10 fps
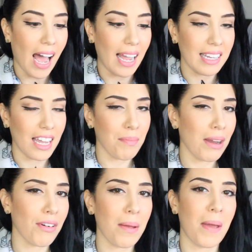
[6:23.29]
I gave
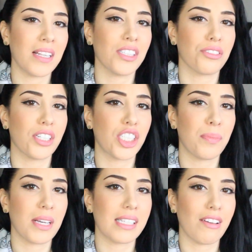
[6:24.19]
my Ray-Bans to
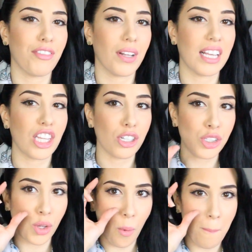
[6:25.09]
Richie because I feel like they're
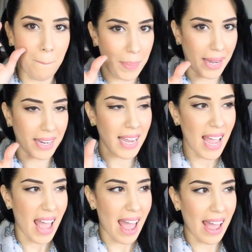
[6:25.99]
so
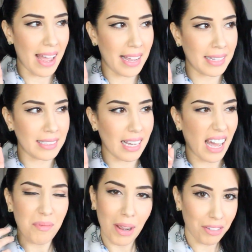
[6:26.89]
big and
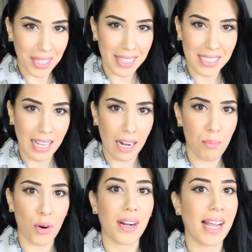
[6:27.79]
I'm not really into that
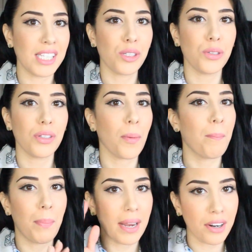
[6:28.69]
anymore. In high school,
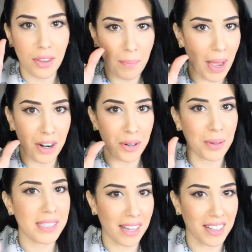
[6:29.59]
the bigger the
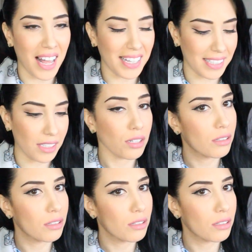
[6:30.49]
better with sunglasses.